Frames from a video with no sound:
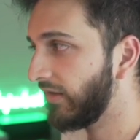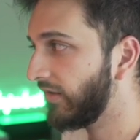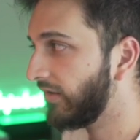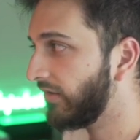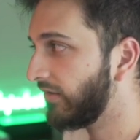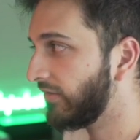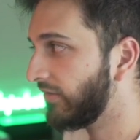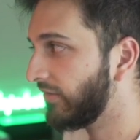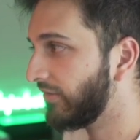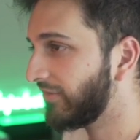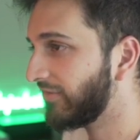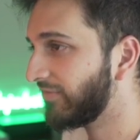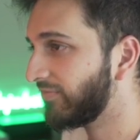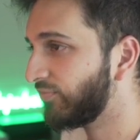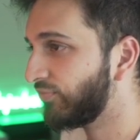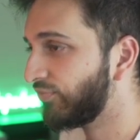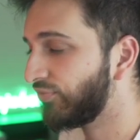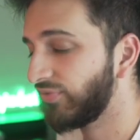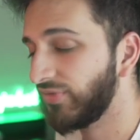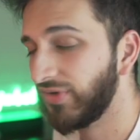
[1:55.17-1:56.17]
It's
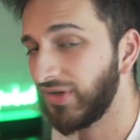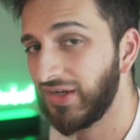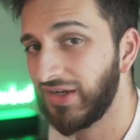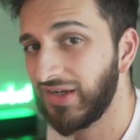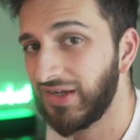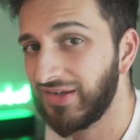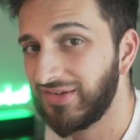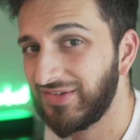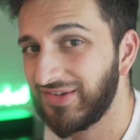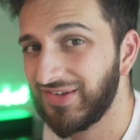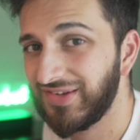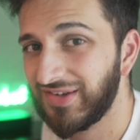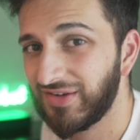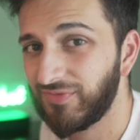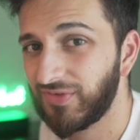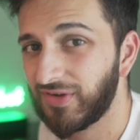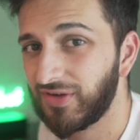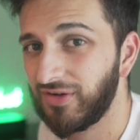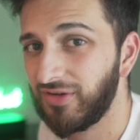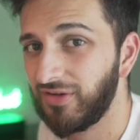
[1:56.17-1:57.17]
pretty
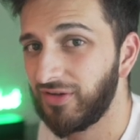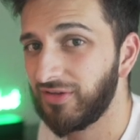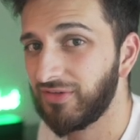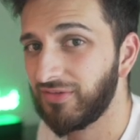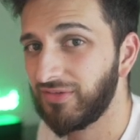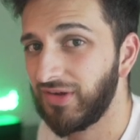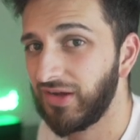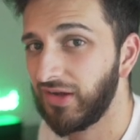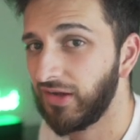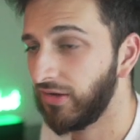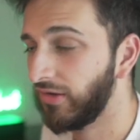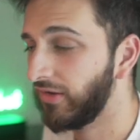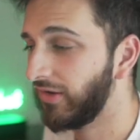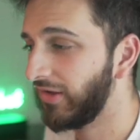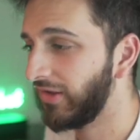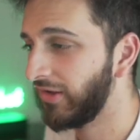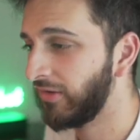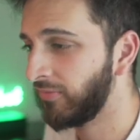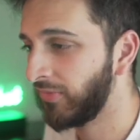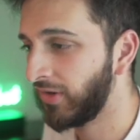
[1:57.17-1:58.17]
difficult,
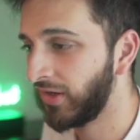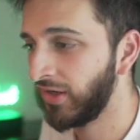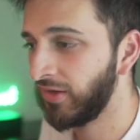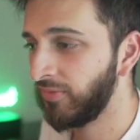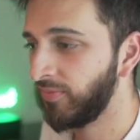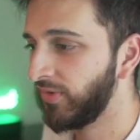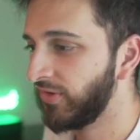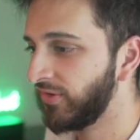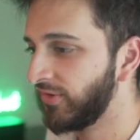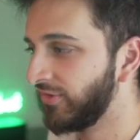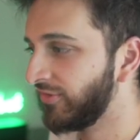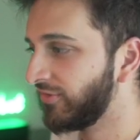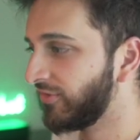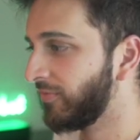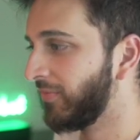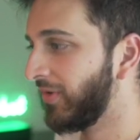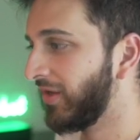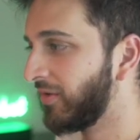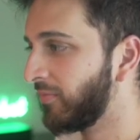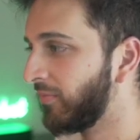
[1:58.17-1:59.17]
in my opinion,
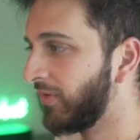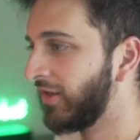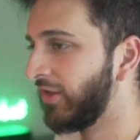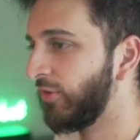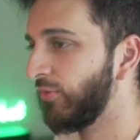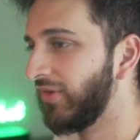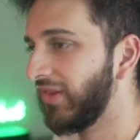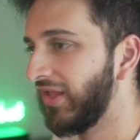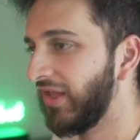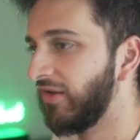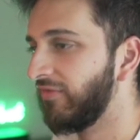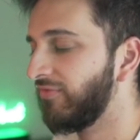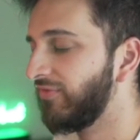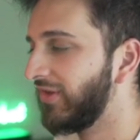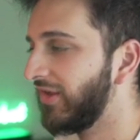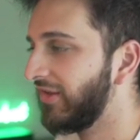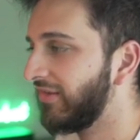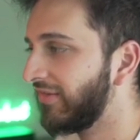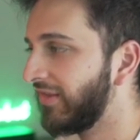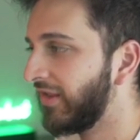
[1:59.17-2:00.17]
to make money with
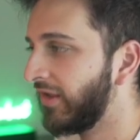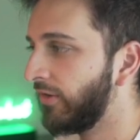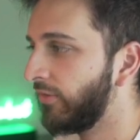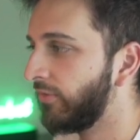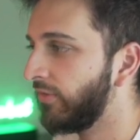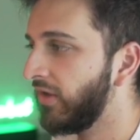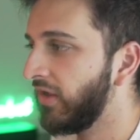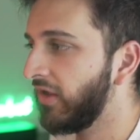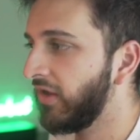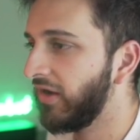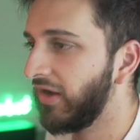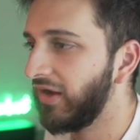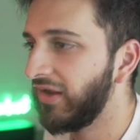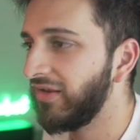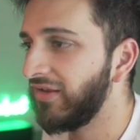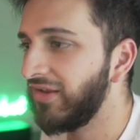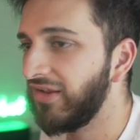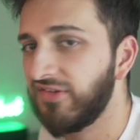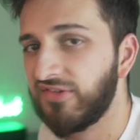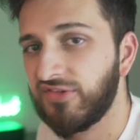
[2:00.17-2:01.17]
NFTs now,
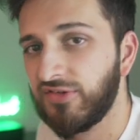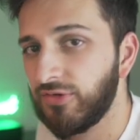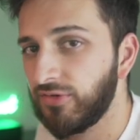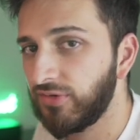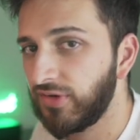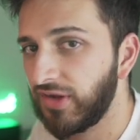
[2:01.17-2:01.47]
unless you